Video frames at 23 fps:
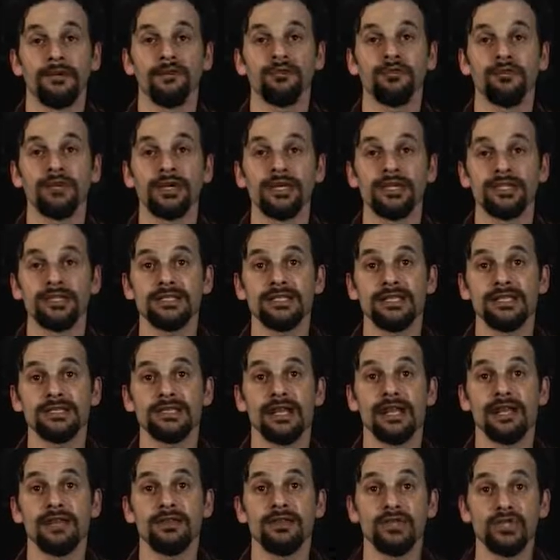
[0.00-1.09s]
For instance,
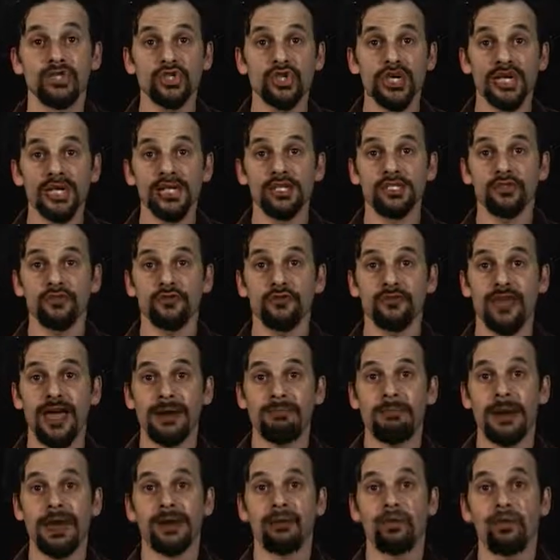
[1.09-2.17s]
the chickens are
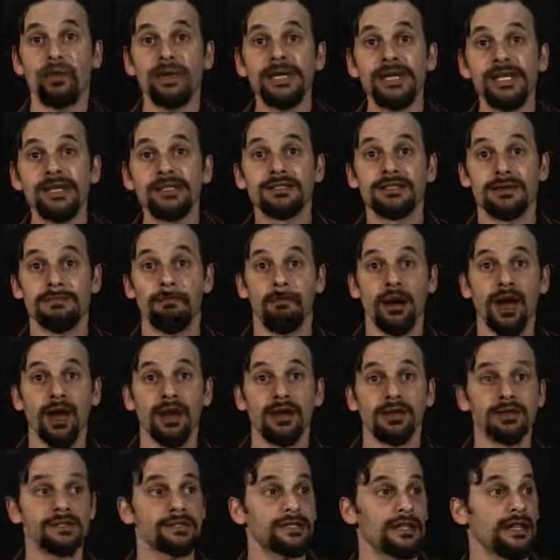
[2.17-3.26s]
fed by weeds and
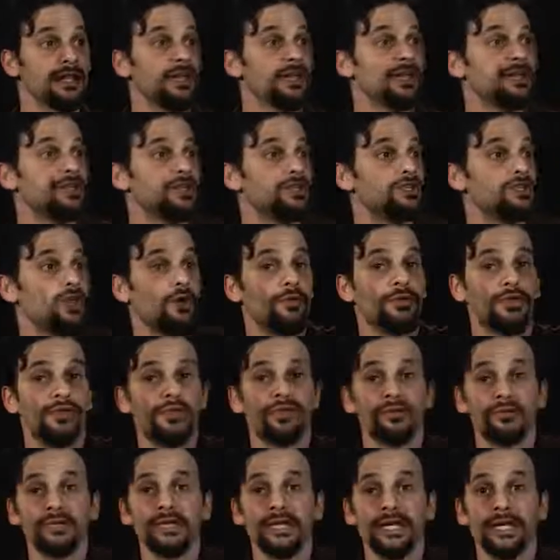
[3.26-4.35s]
bugs in Zone
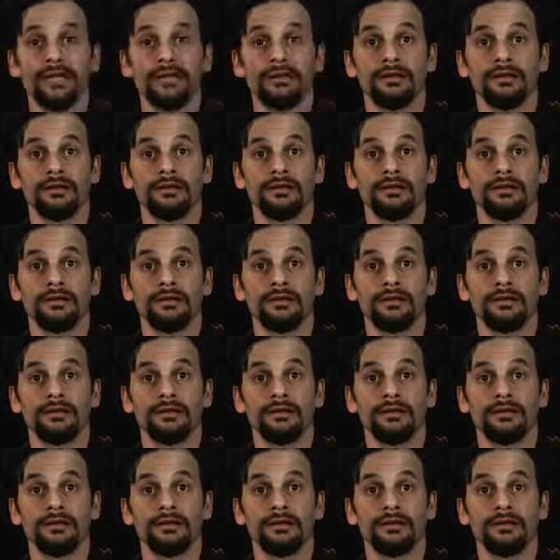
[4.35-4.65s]
3,